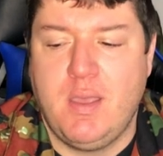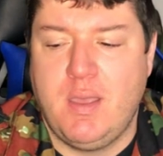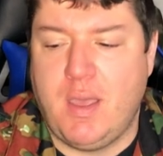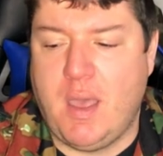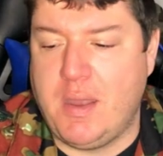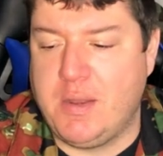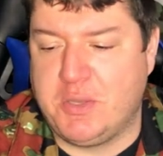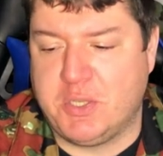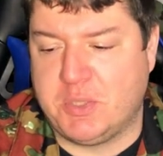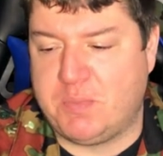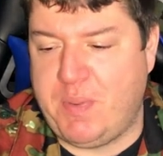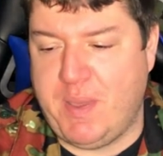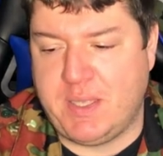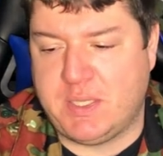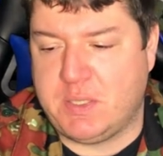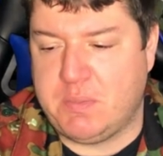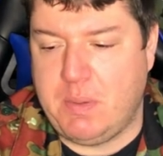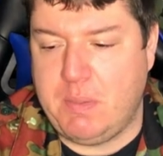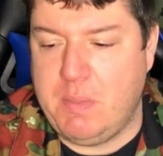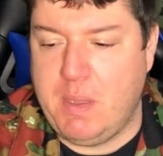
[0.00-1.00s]
And it'll just
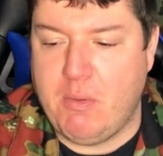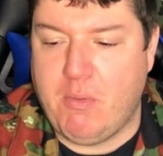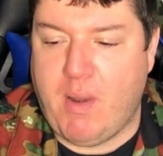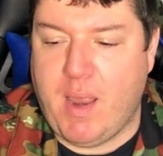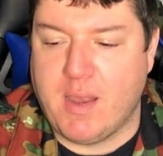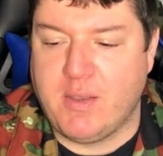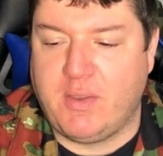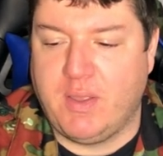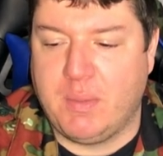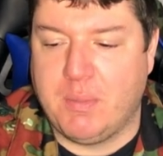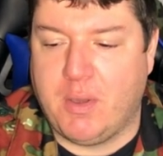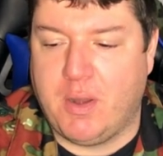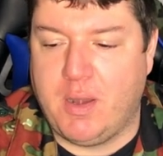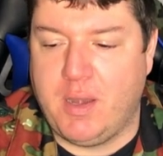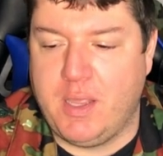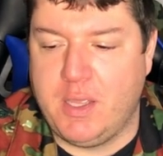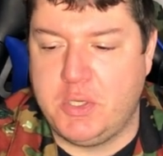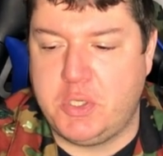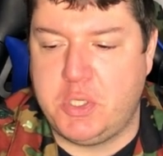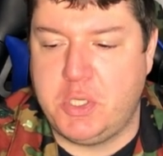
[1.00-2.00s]
basically be me ranting about
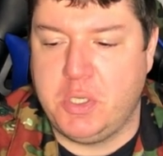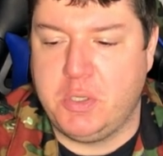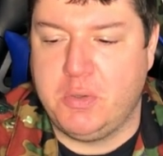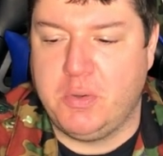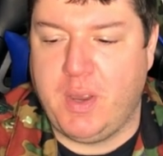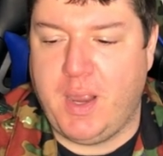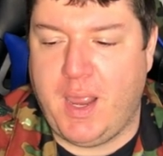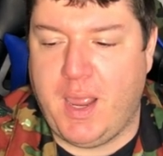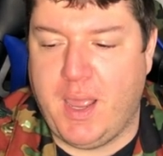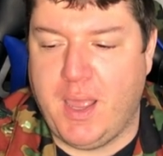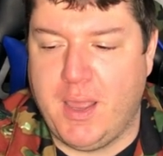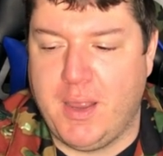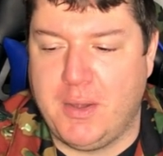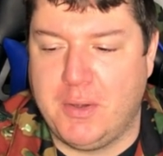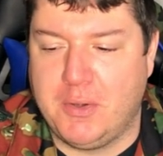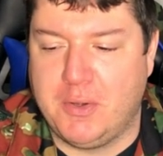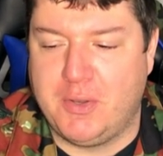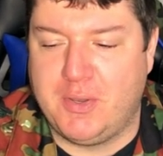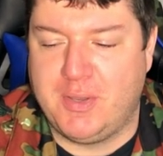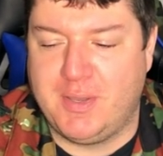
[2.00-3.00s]
an issue
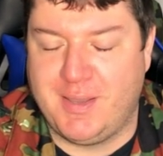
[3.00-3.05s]
and.